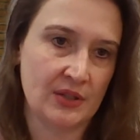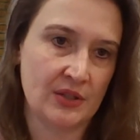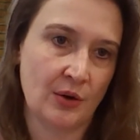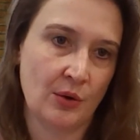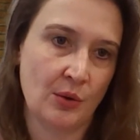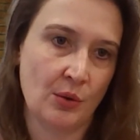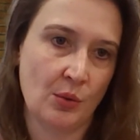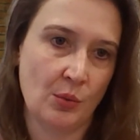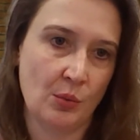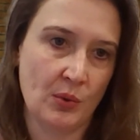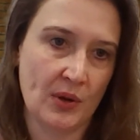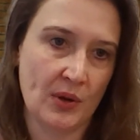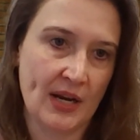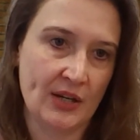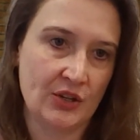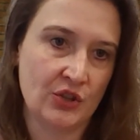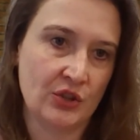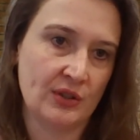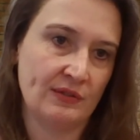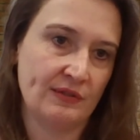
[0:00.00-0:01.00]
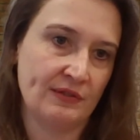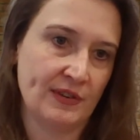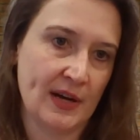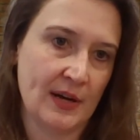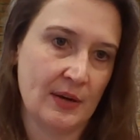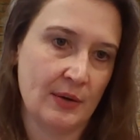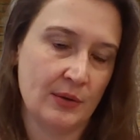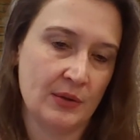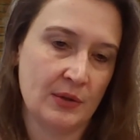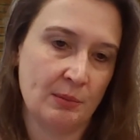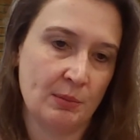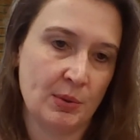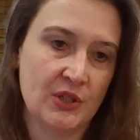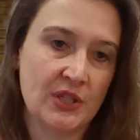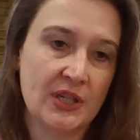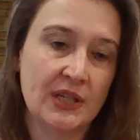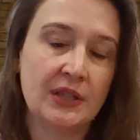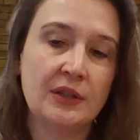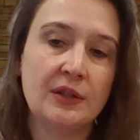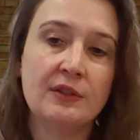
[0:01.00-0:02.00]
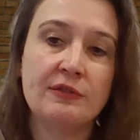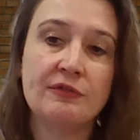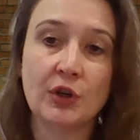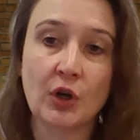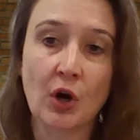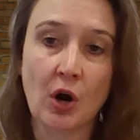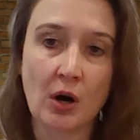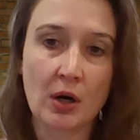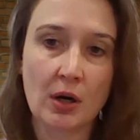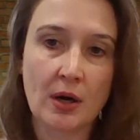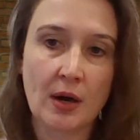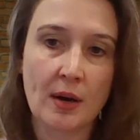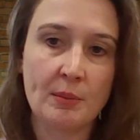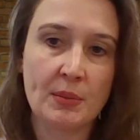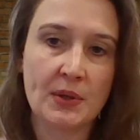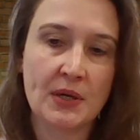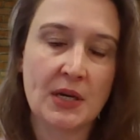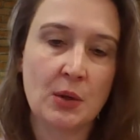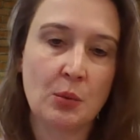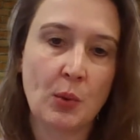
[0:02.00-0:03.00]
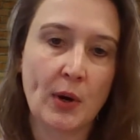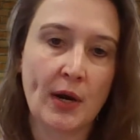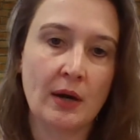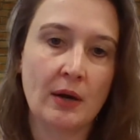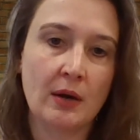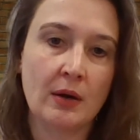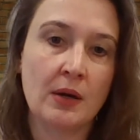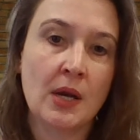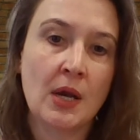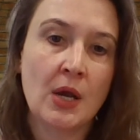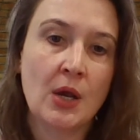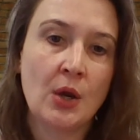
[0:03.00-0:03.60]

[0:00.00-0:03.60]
So we actually found, particularly for our company, where